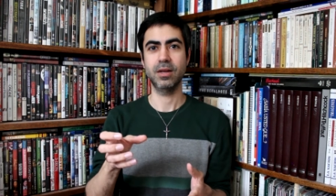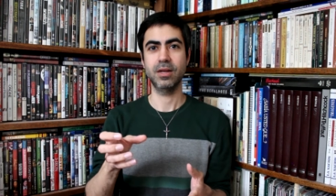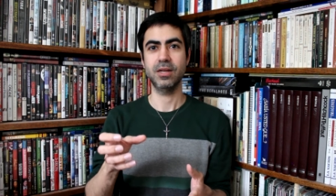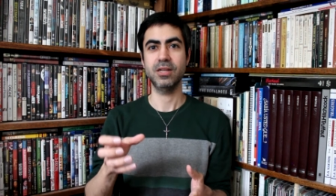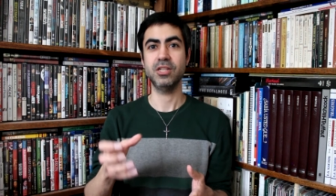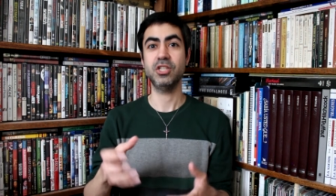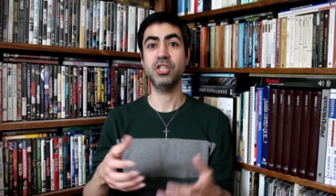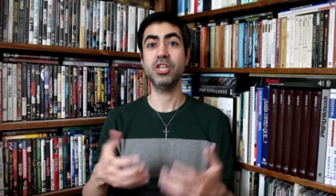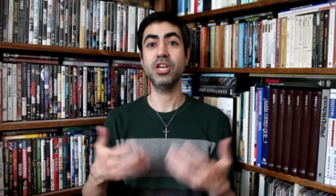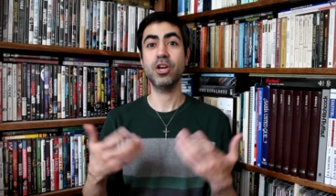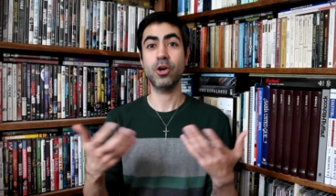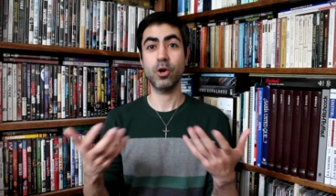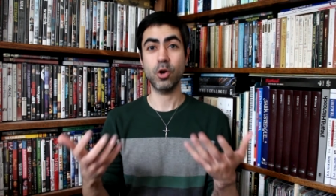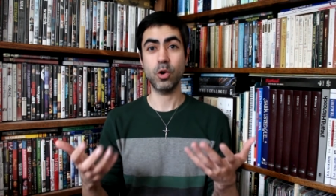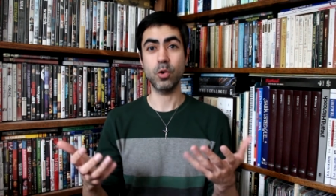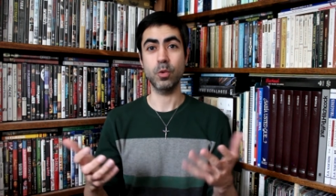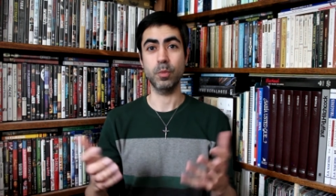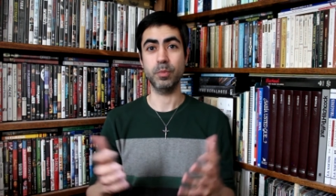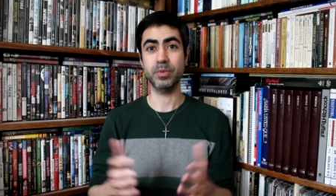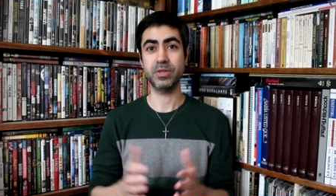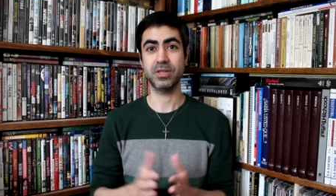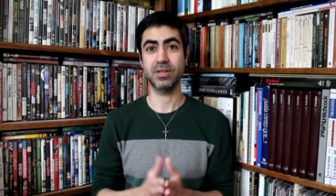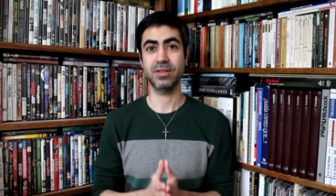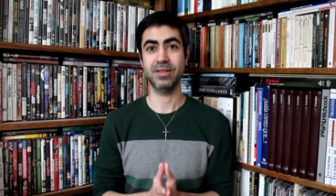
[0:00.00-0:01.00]
she
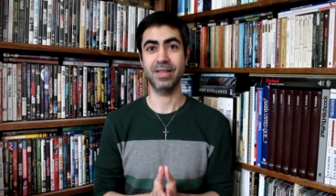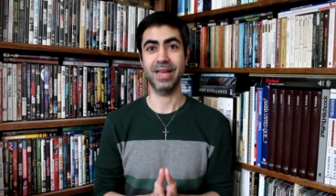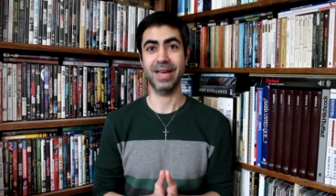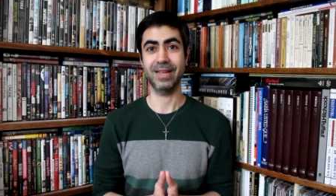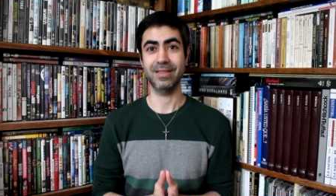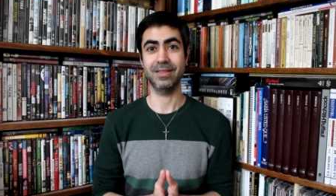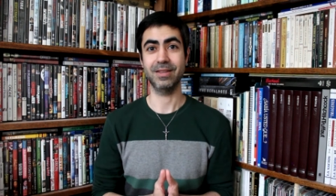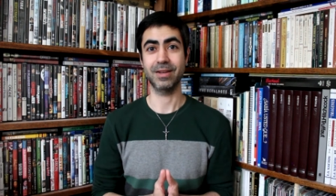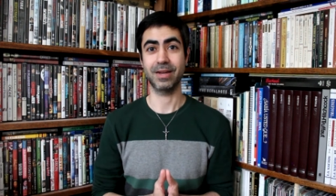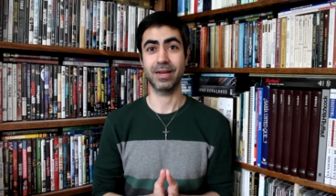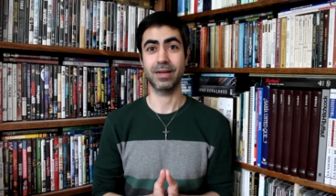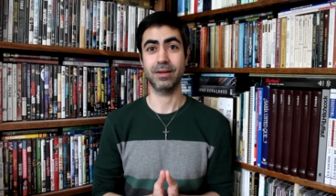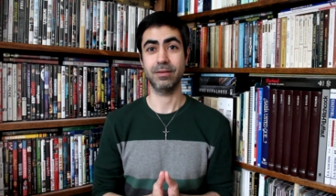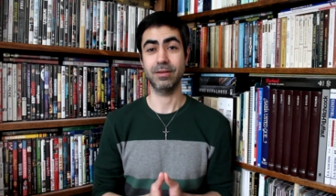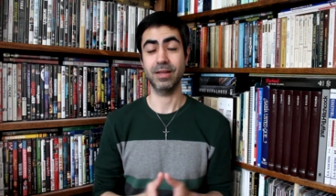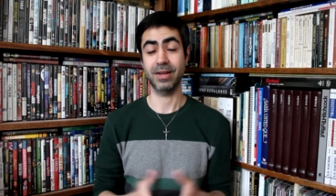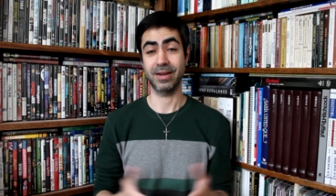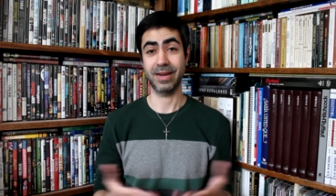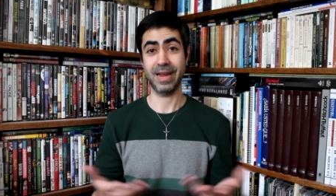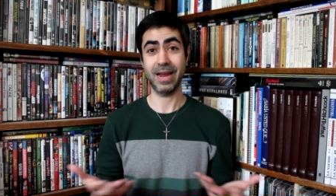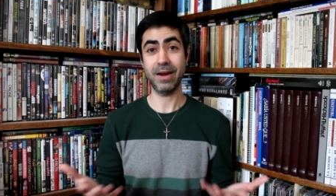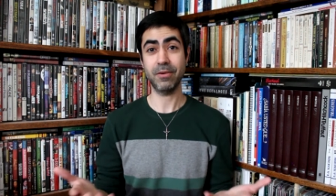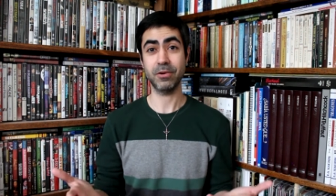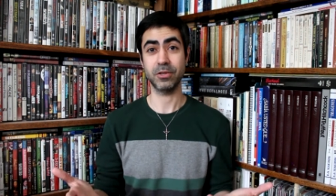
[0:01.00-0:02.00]
hoped that the, the
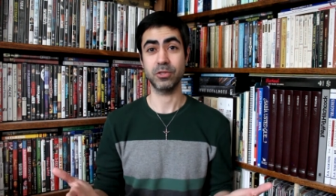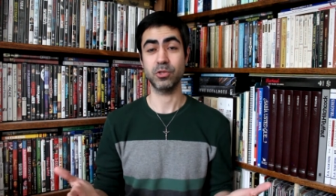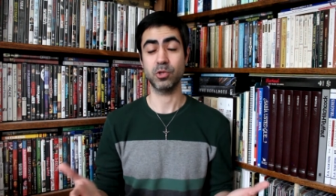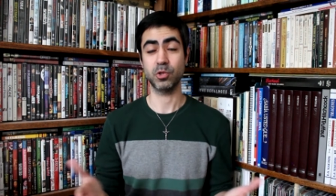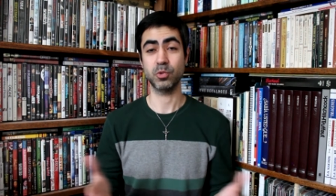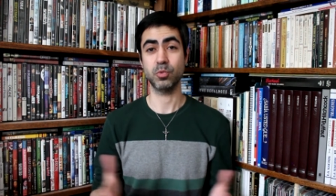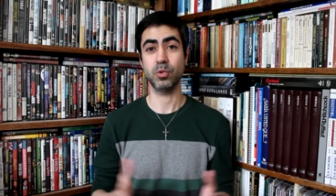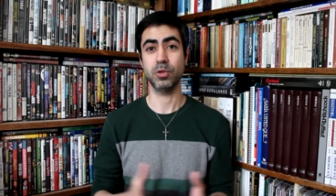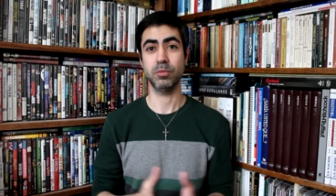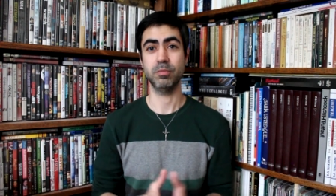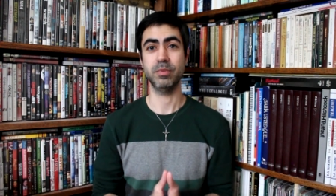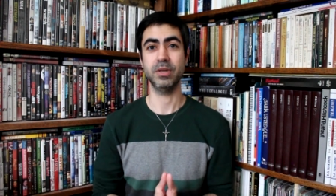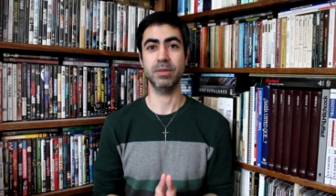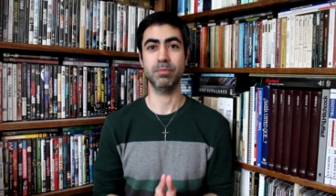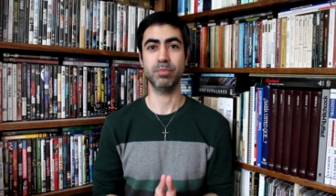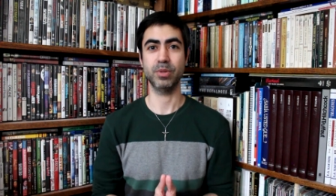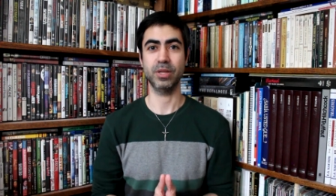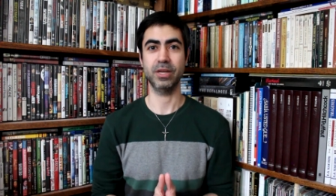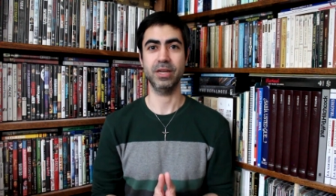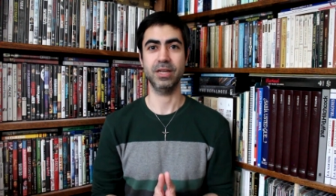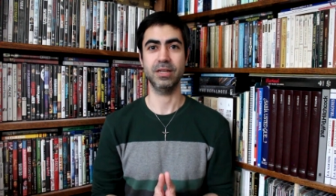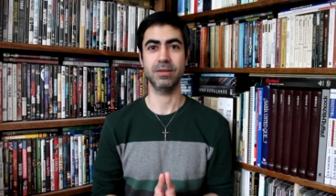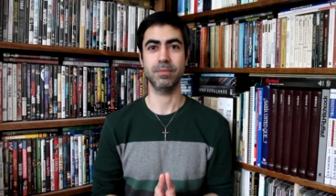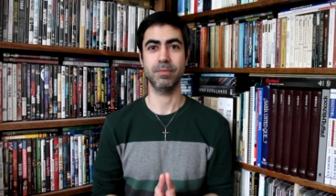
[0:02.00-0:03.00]
characters would be
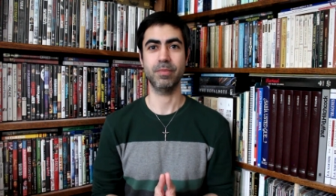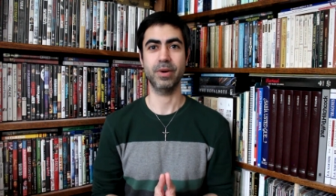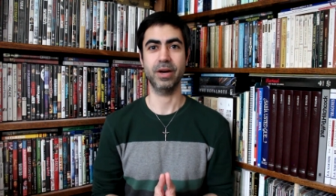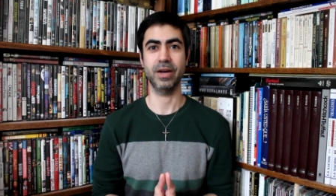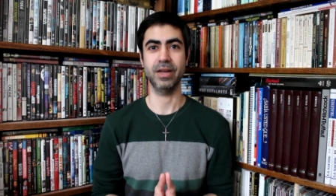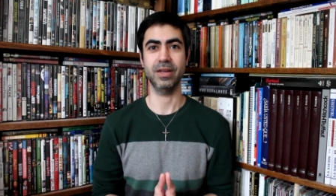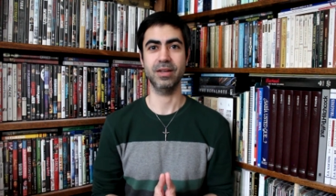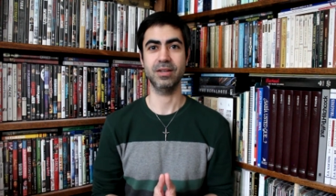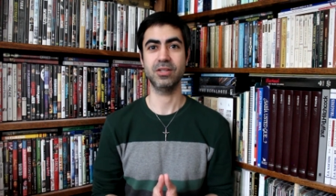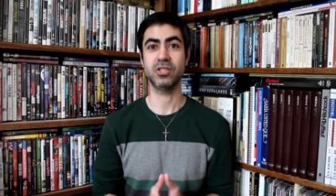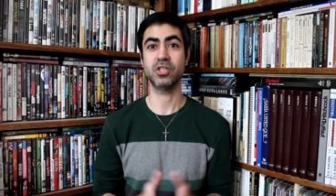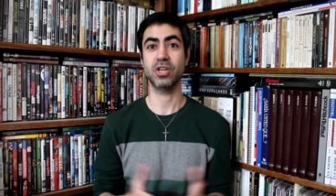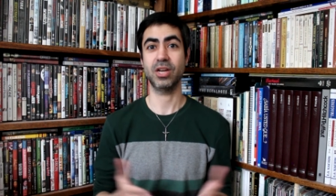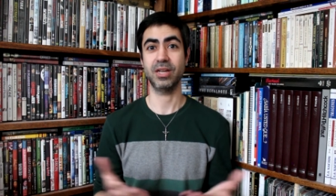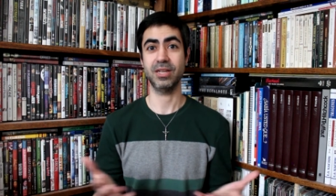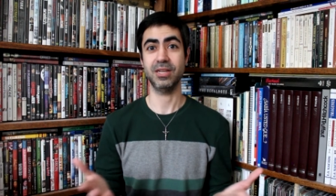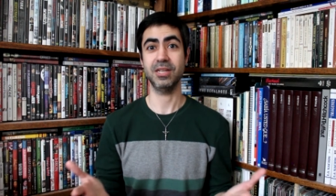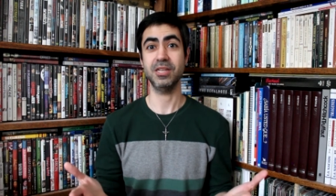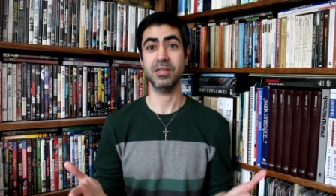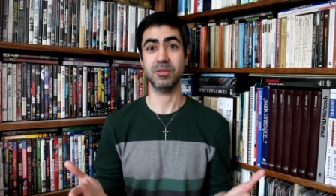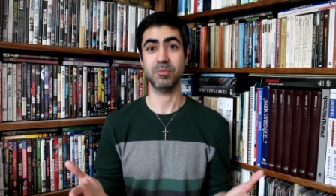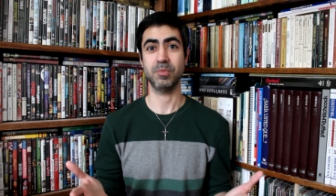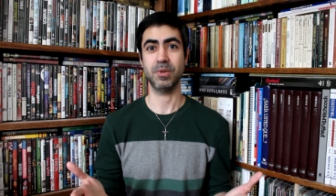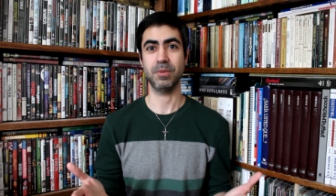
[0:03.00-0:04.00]
played by
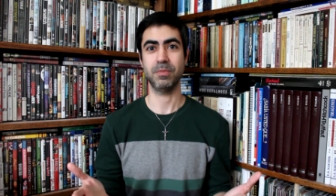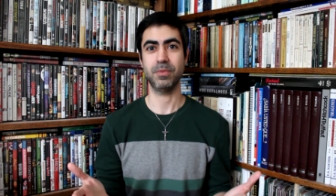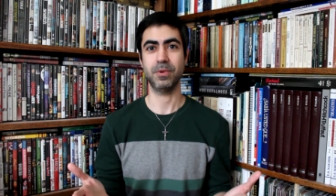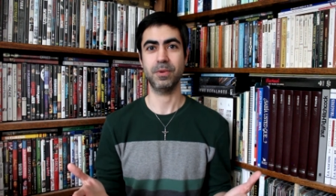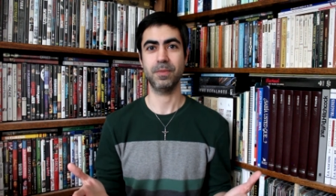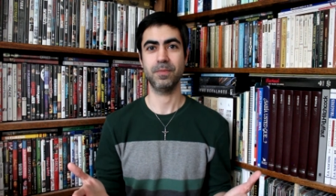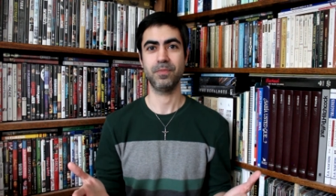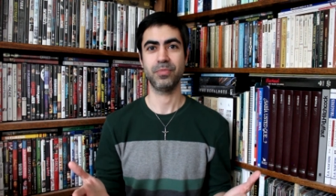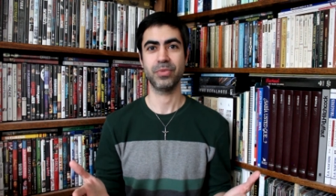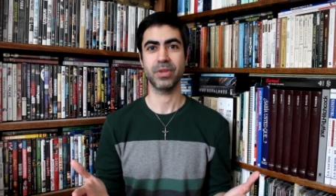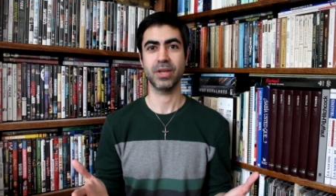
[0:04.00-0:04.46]
Chinese people.